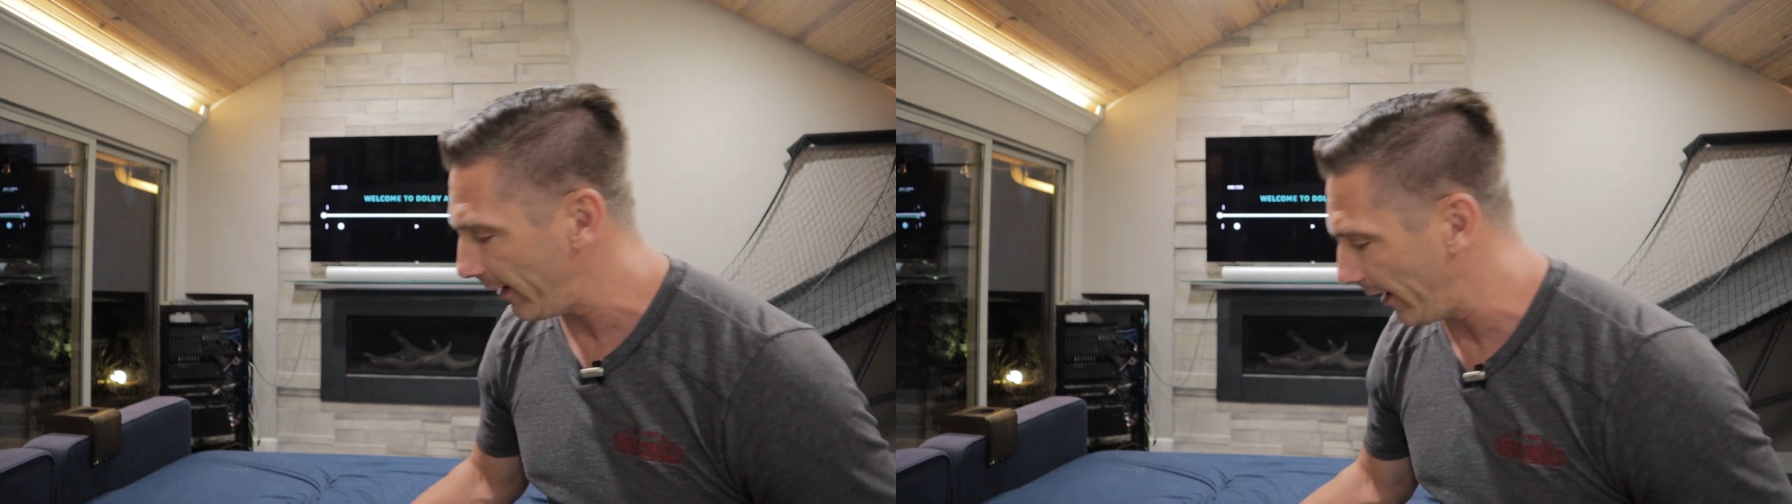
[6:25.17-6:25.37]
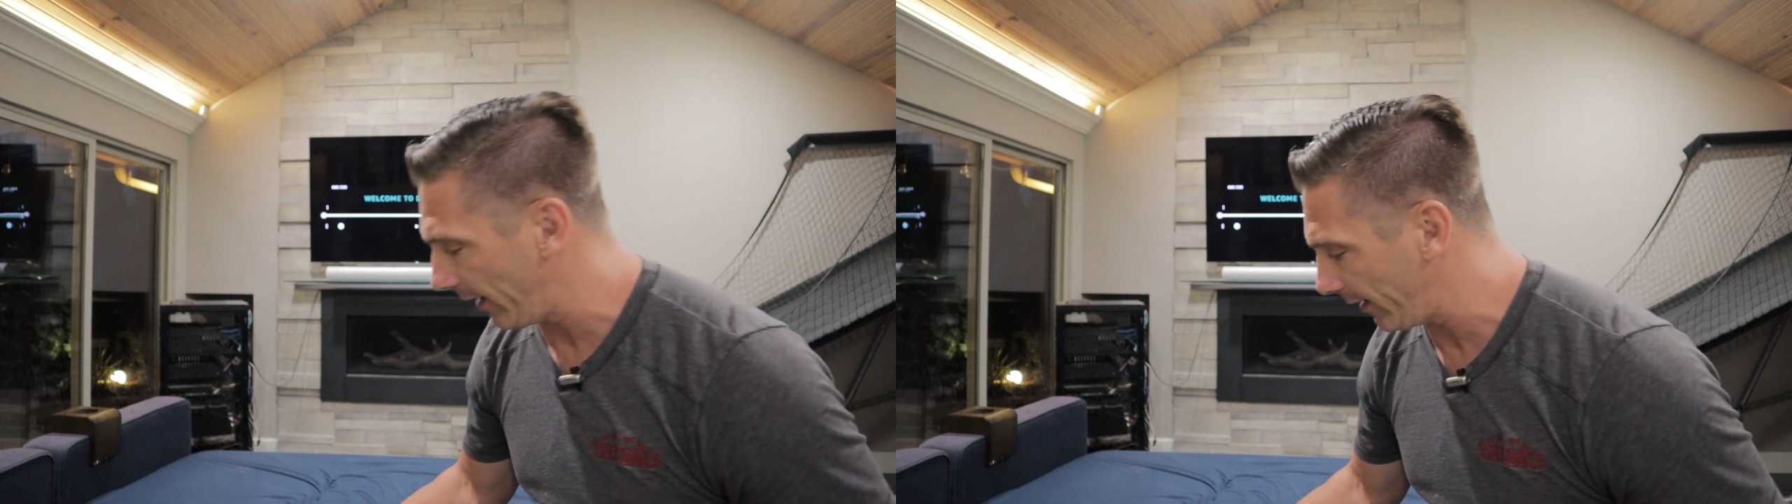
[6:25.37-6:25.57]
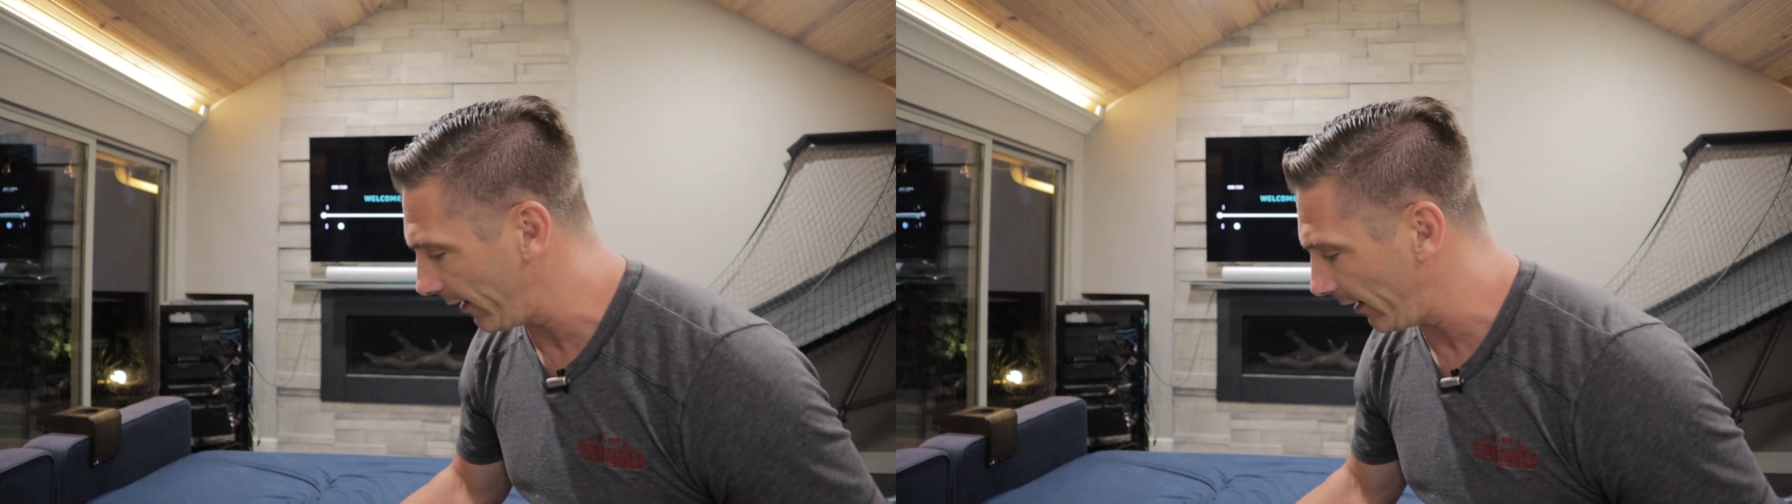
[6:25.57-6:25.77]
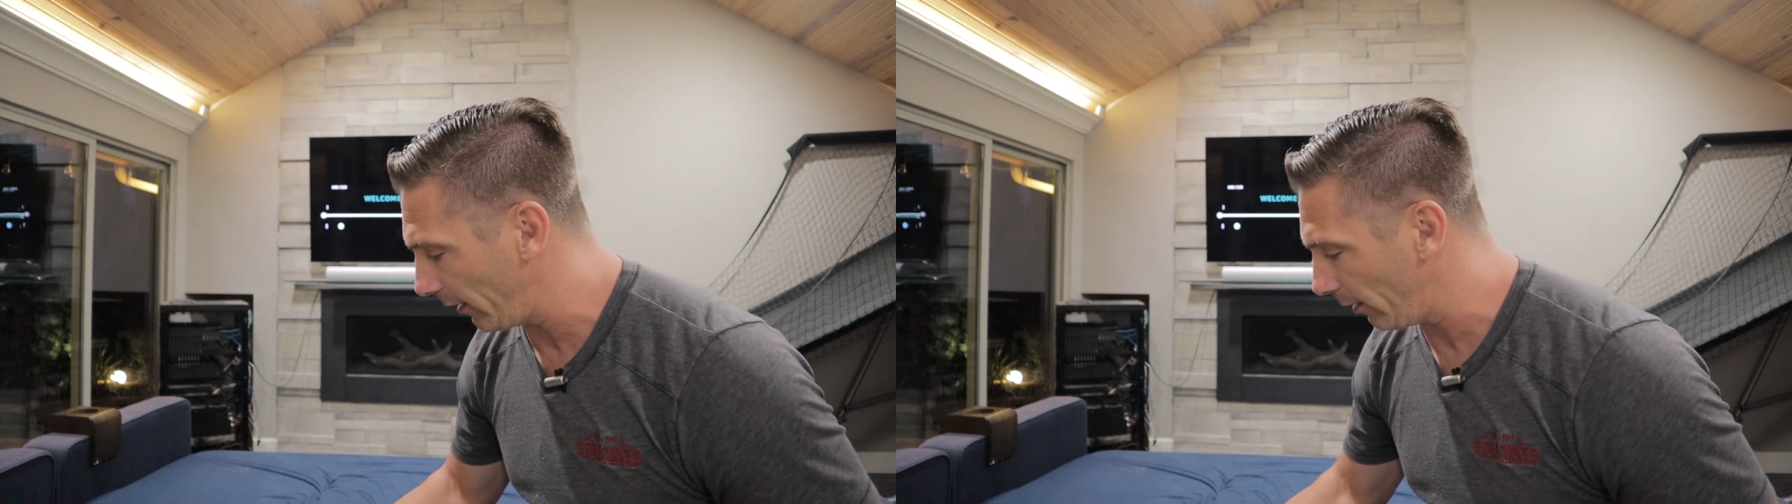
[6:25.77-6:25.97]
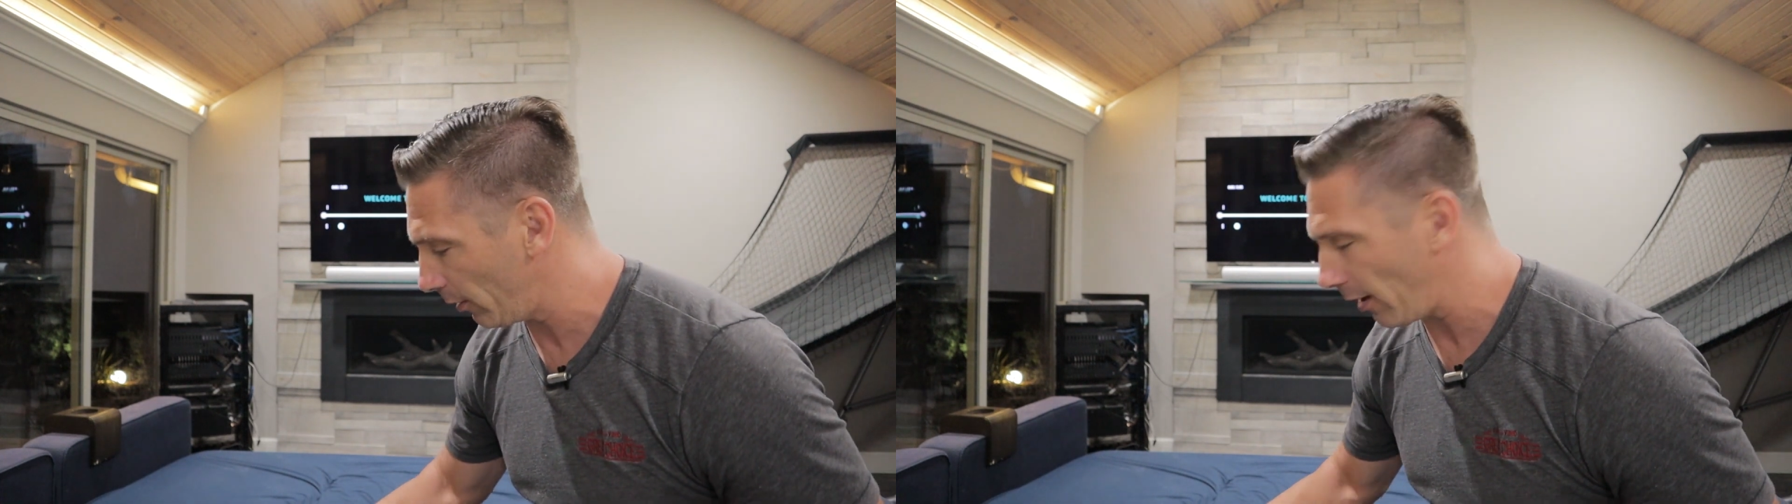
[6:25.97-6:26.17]
and
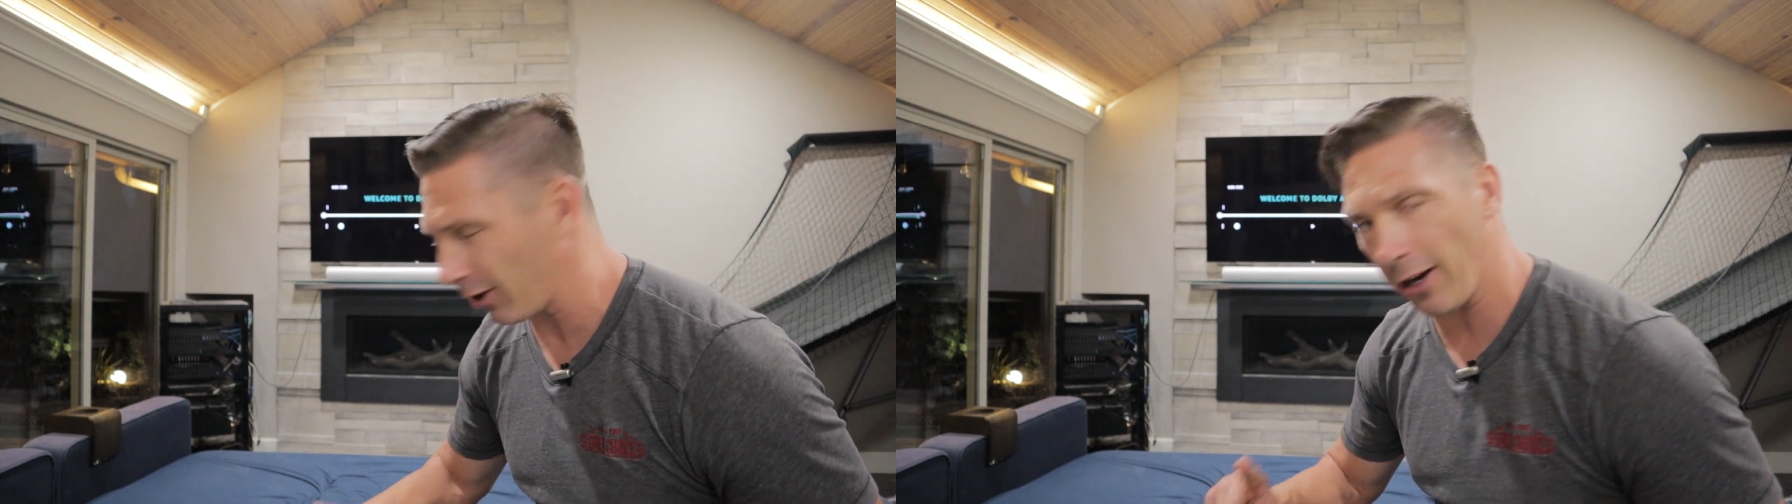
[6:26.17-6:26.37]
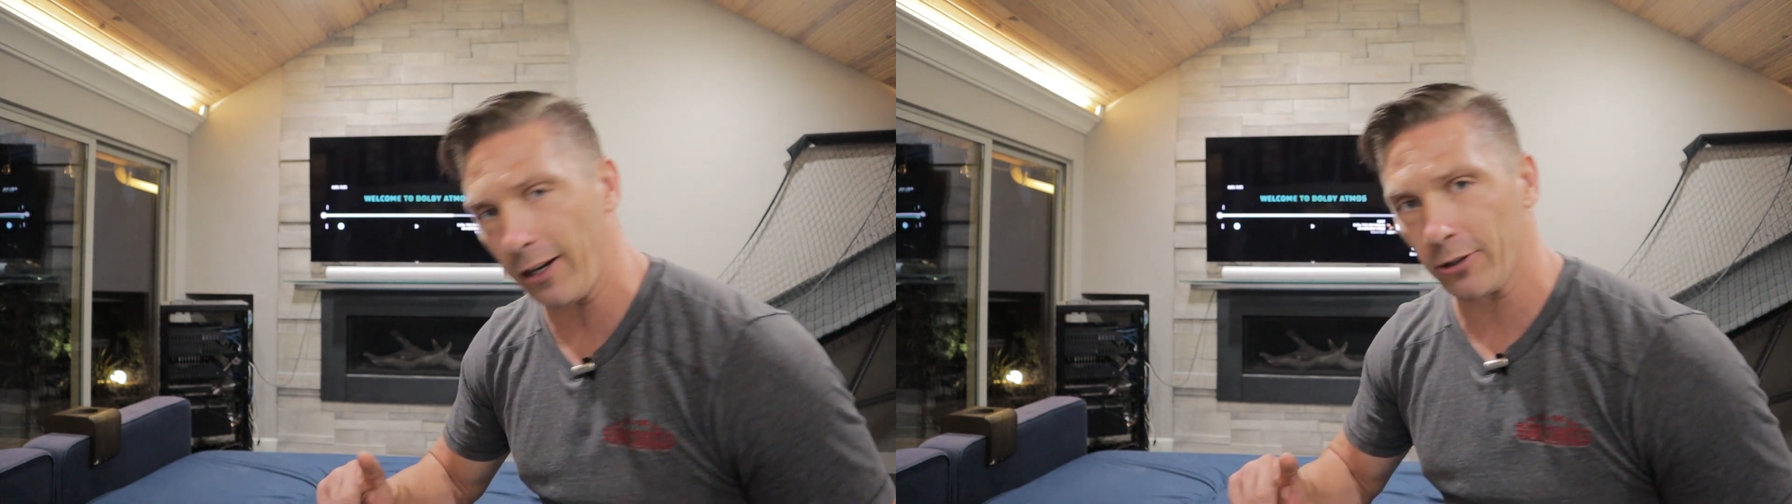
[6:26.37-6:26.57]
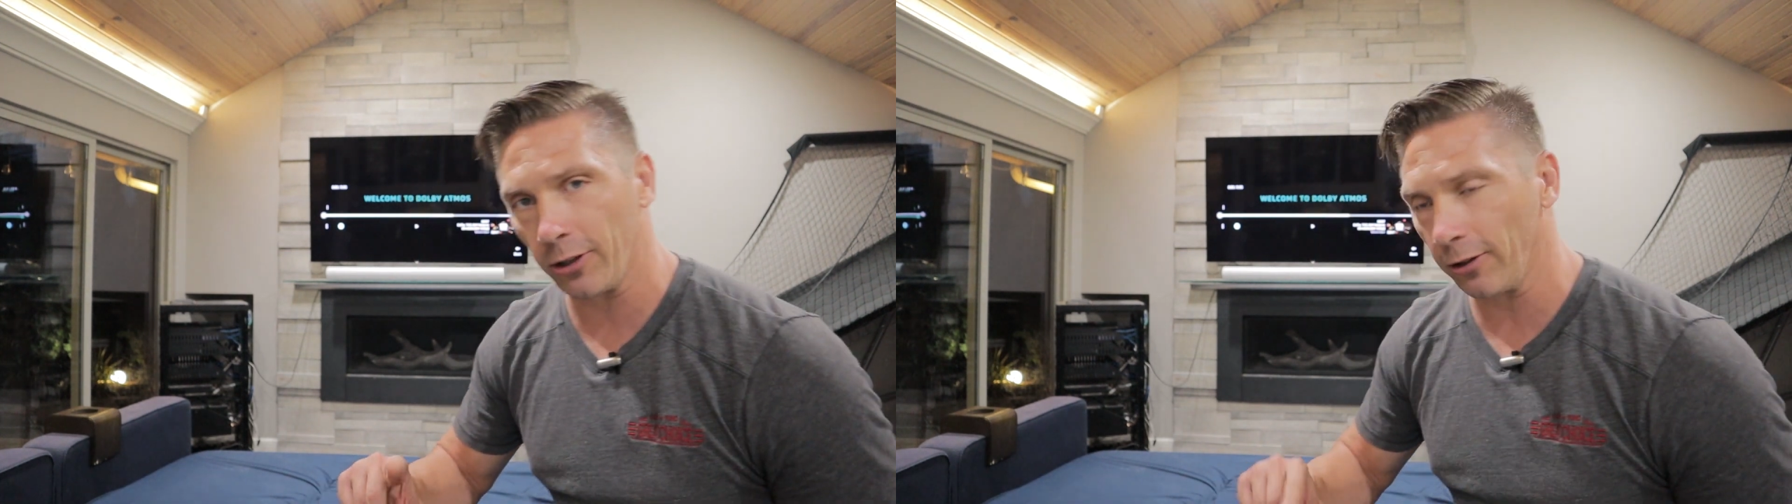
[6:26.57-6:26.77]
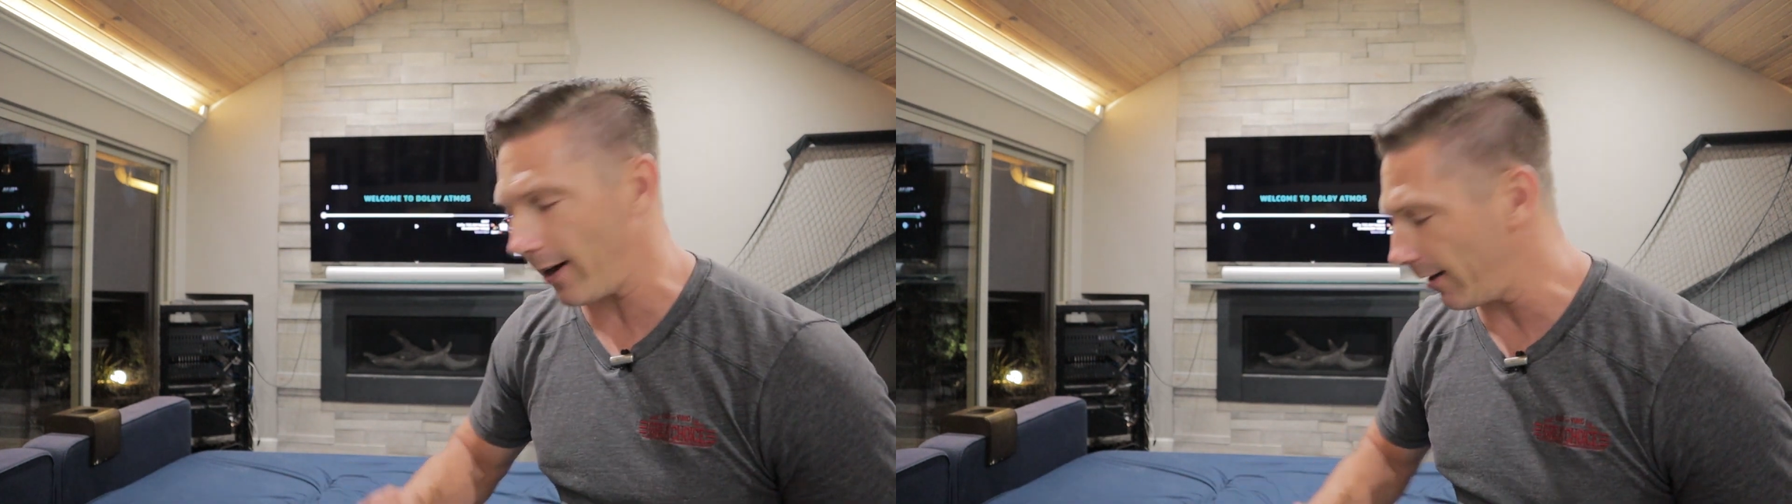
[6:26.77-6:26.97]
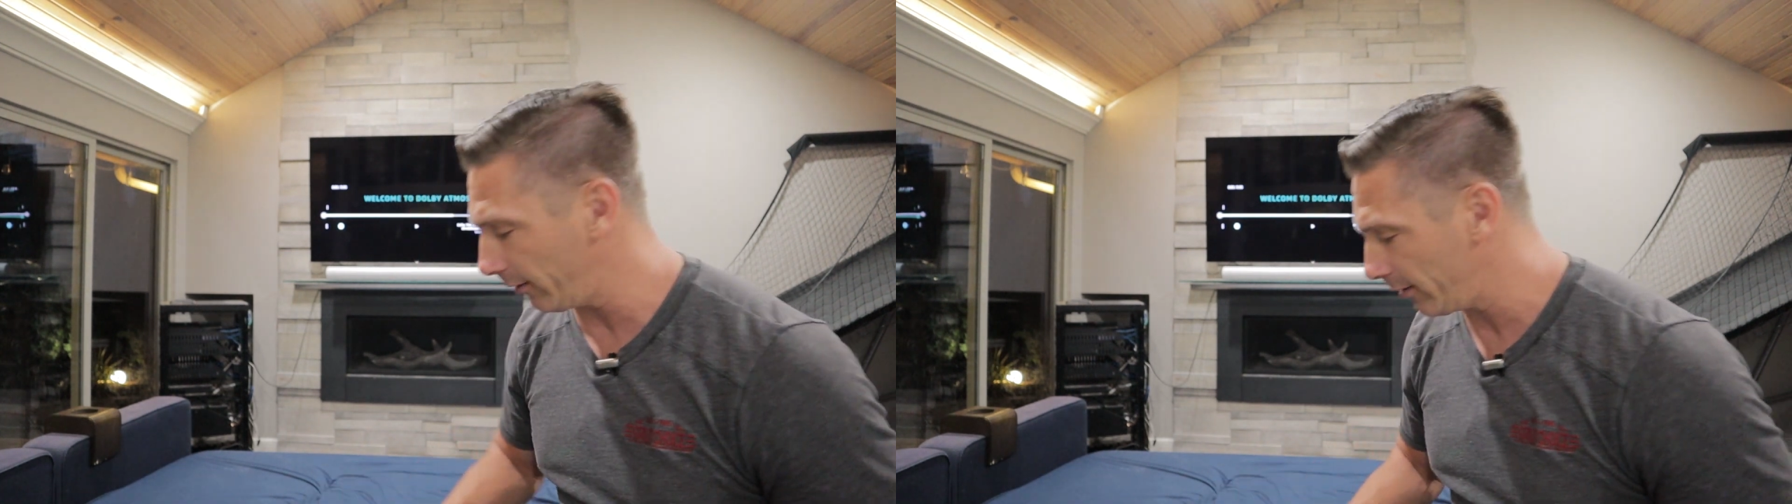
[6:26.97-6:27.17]
I'll kind of turn it
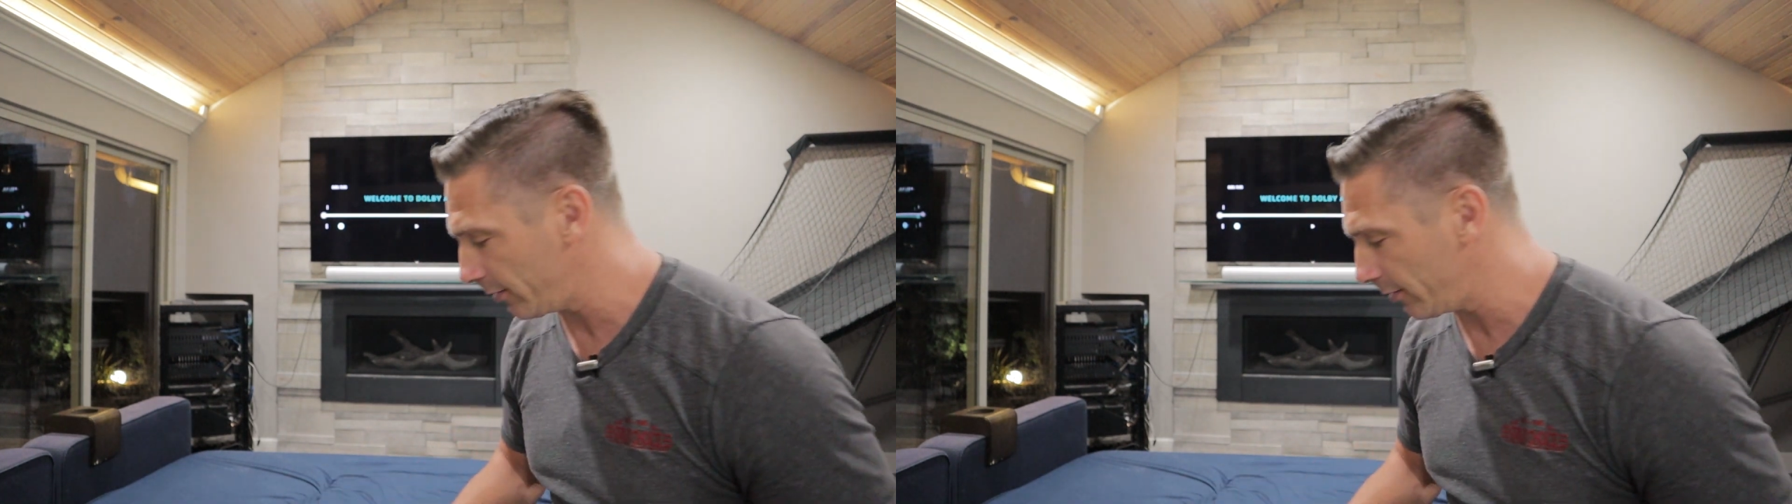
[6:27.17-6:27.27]
loud